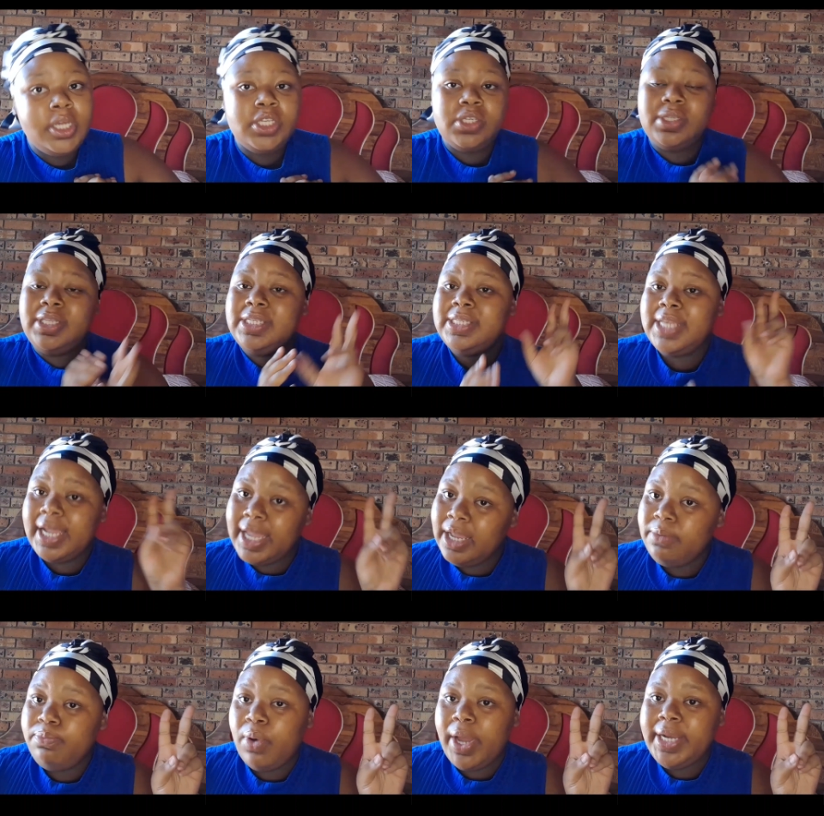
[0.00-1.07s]
So the
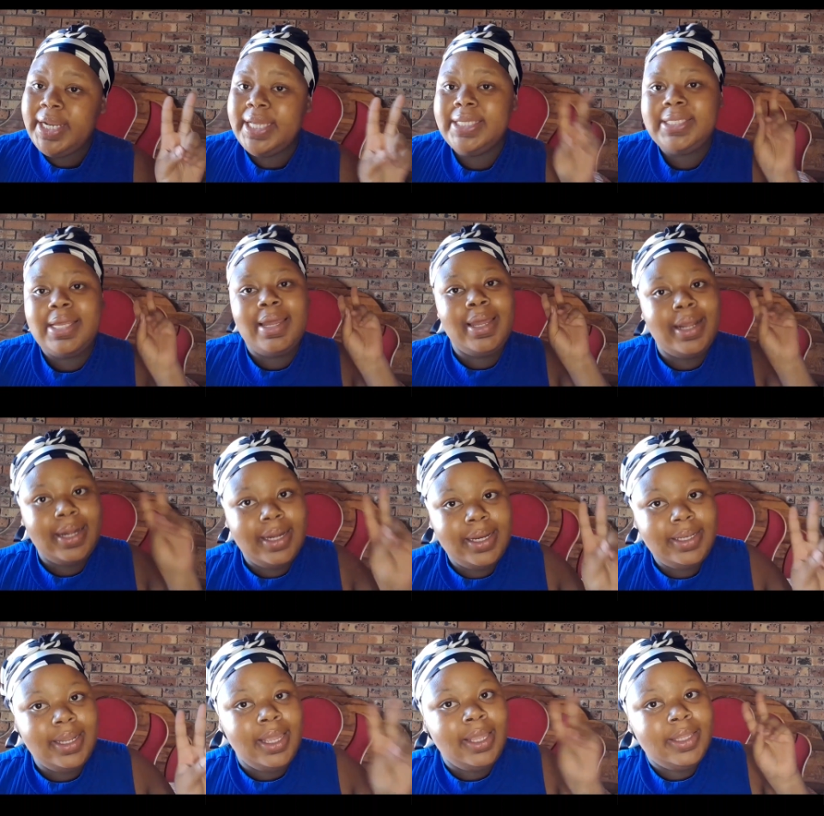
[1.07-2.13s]
second point is
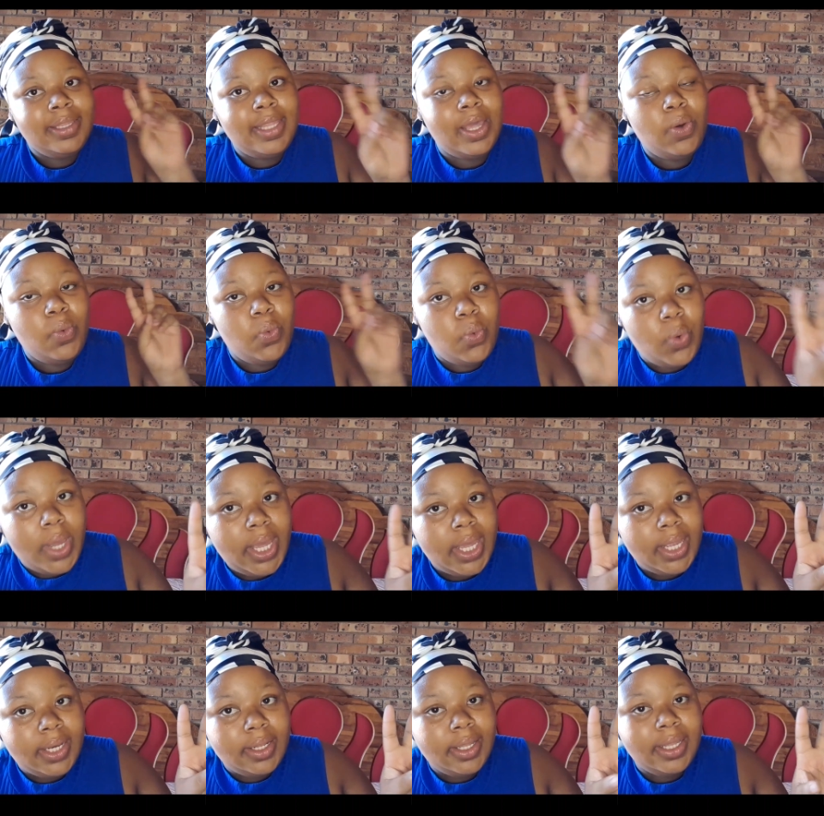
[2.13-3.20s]
read the
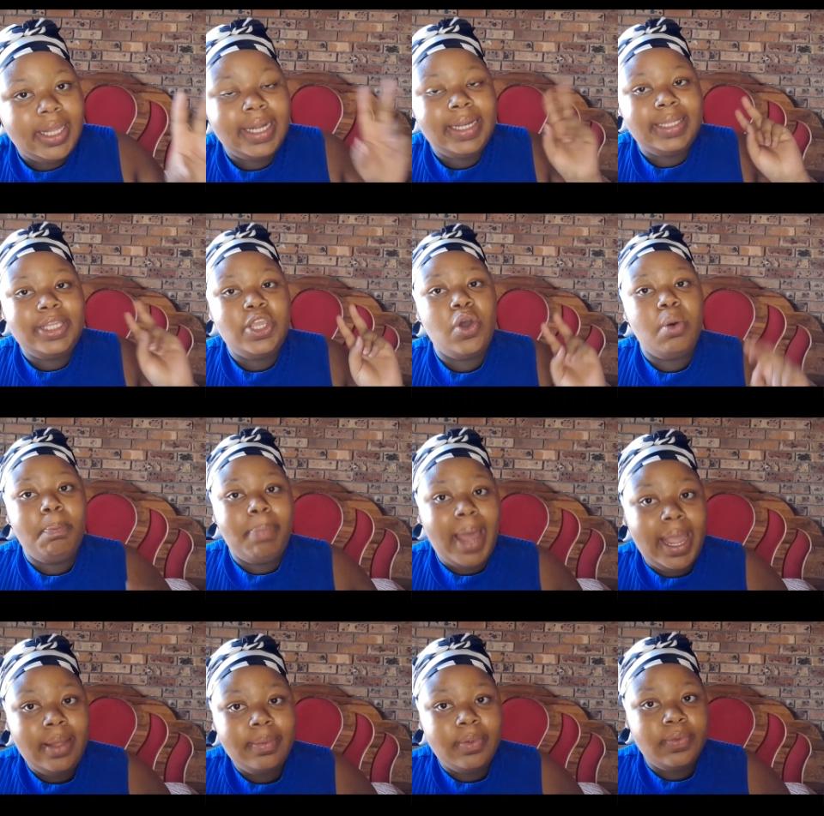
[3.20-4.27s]
word. Read your
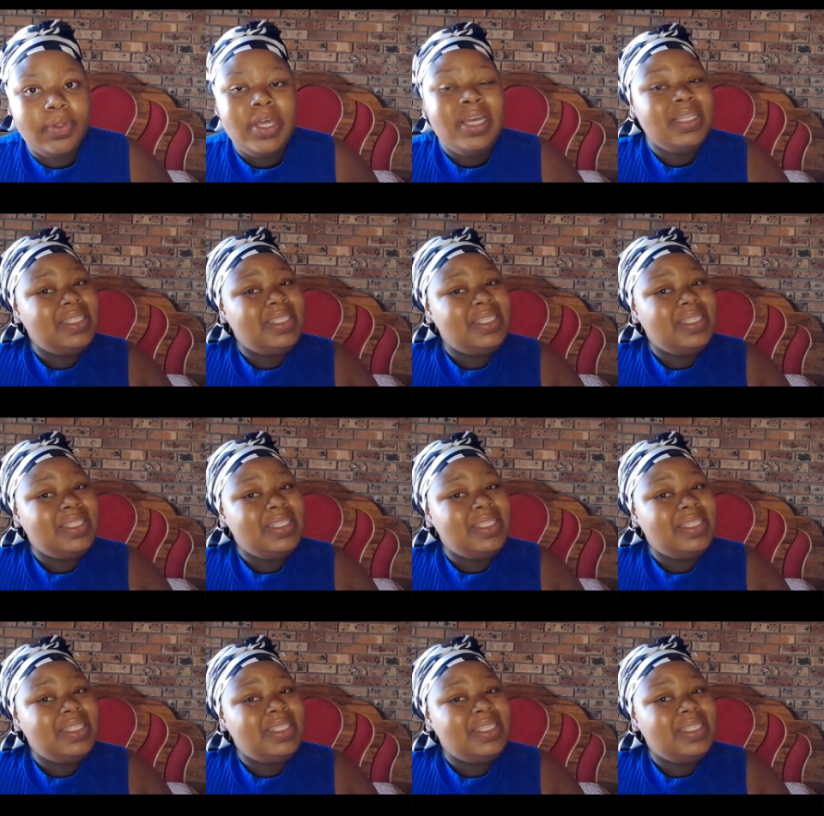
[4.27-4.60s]
Bible.